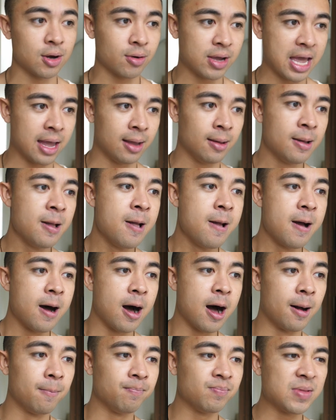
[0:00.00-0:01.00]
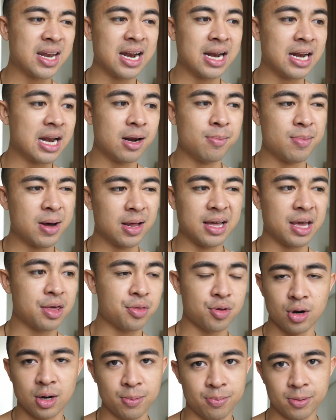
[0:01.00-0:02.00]
Okay, um, and I netted about like
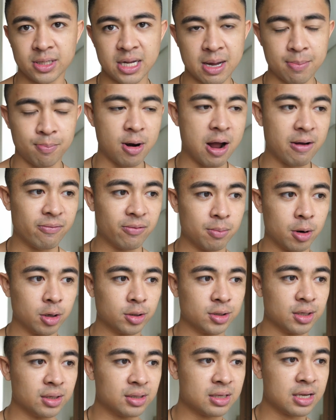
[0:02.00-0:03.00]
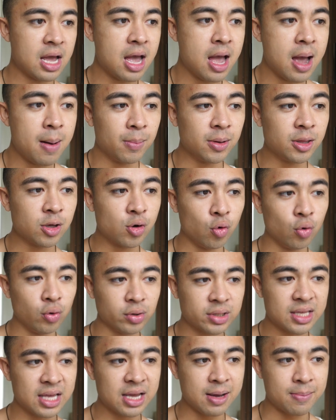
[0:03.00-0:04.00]
30% profit margins. But the
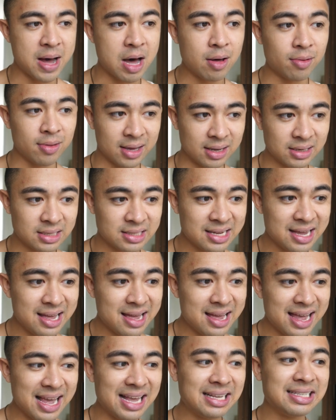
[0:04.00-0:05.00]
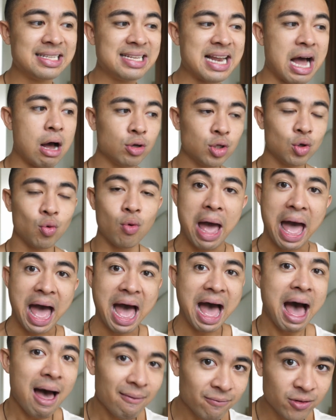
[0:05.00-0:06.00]
coolest thing about this is now you
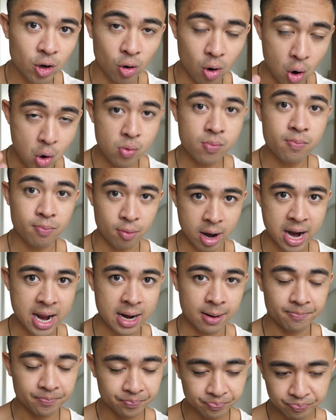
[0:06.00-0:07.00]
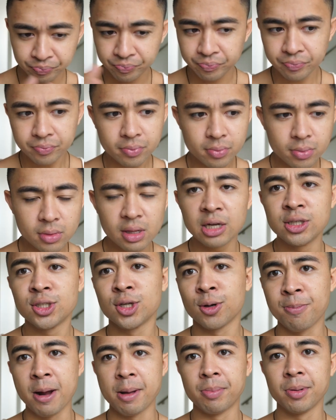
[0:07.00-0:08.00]
have your own brand.
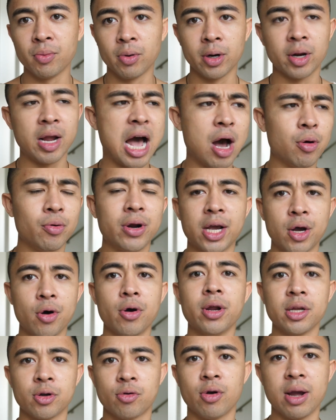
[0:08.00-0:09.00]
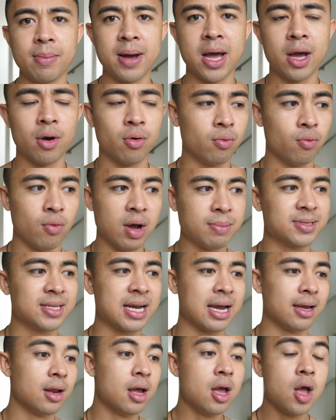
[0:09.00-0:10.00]
So you're probably wondering, how would I go ahead and create my own
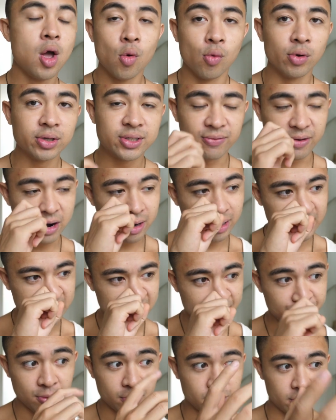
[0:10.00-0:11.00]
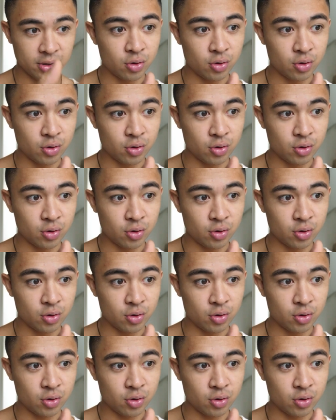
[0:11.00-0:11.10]
website? Well, it's very simple.